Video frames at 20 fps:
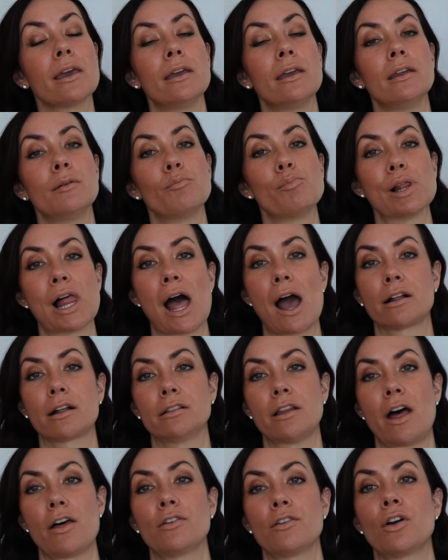in black
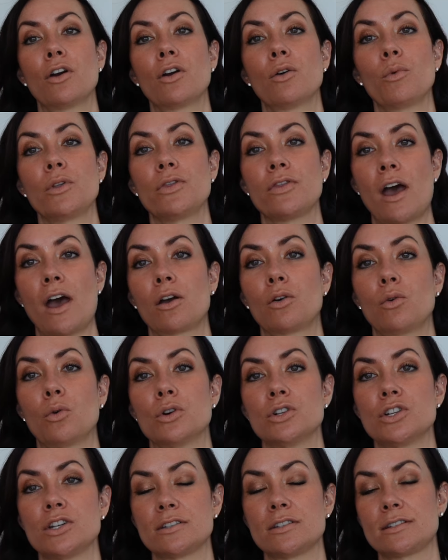leather with that
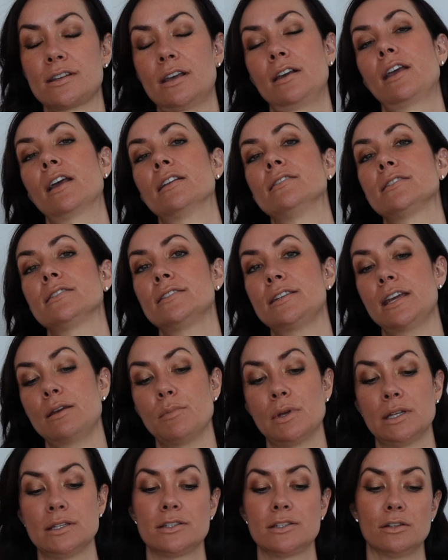gorgeous, again,
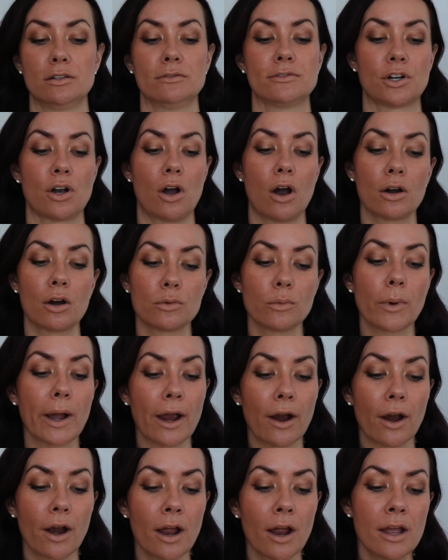statement silver
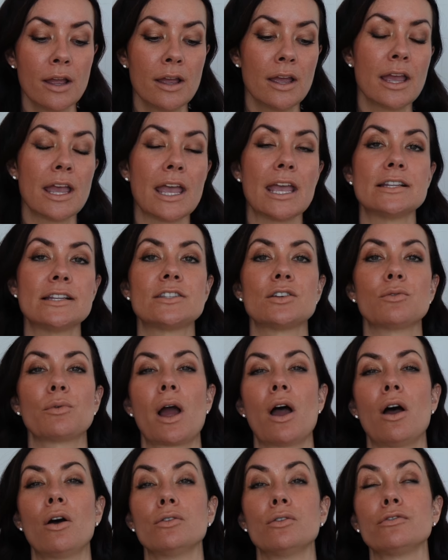hardware. It's
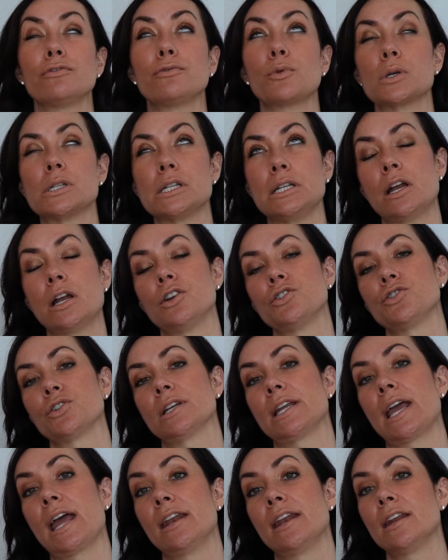around
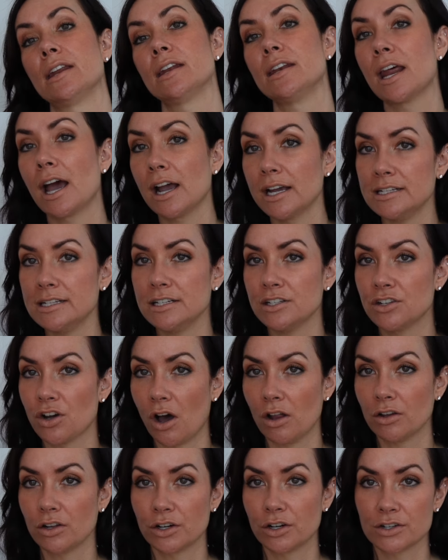
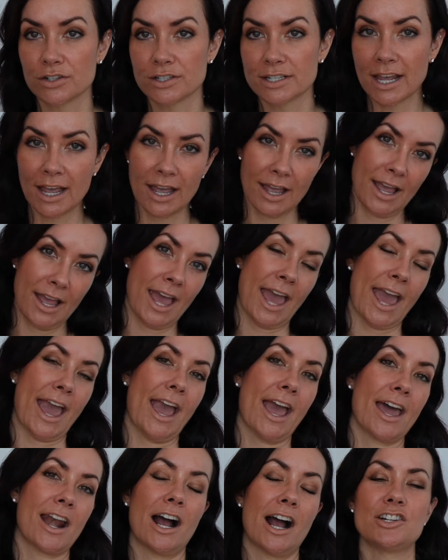$1,490.
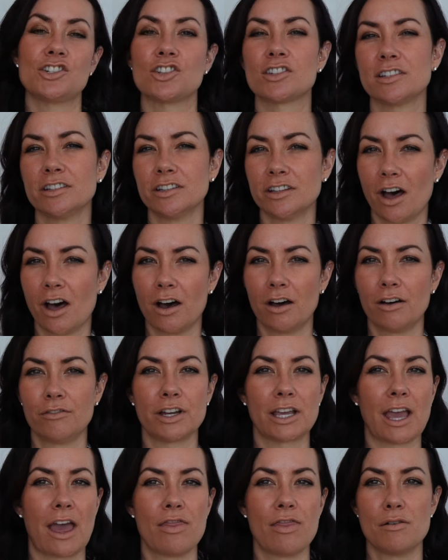And I just love,
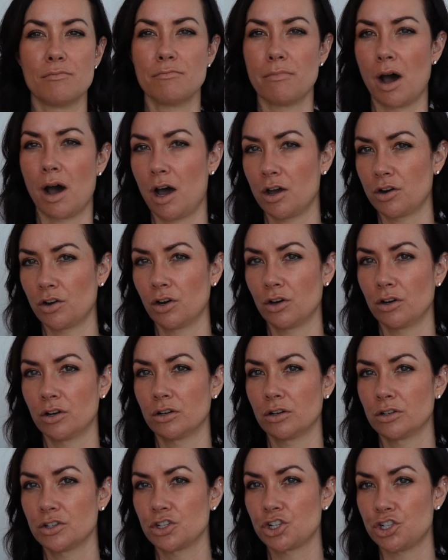again, the
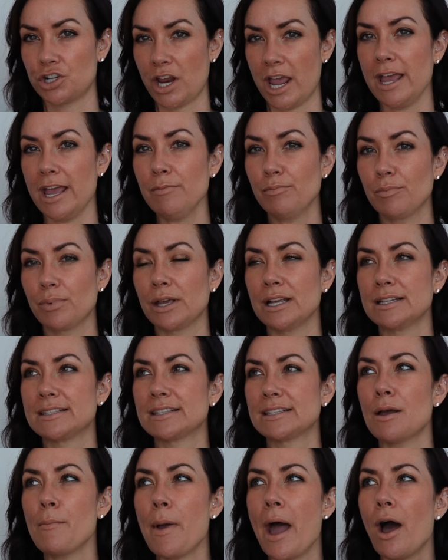modern shape. It
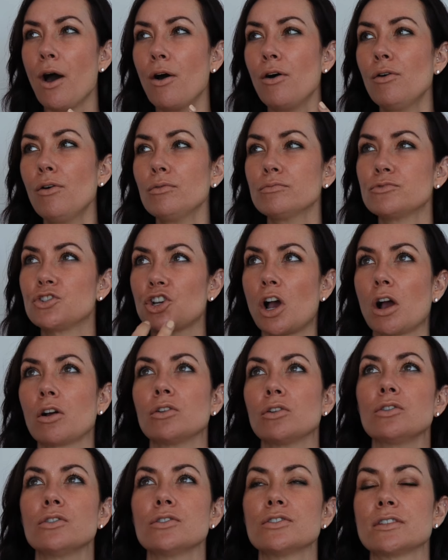somehow
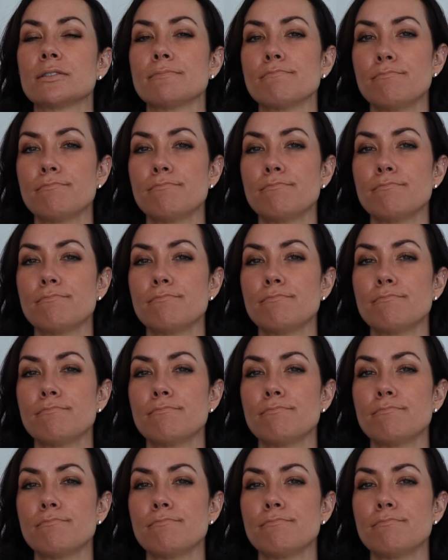juggles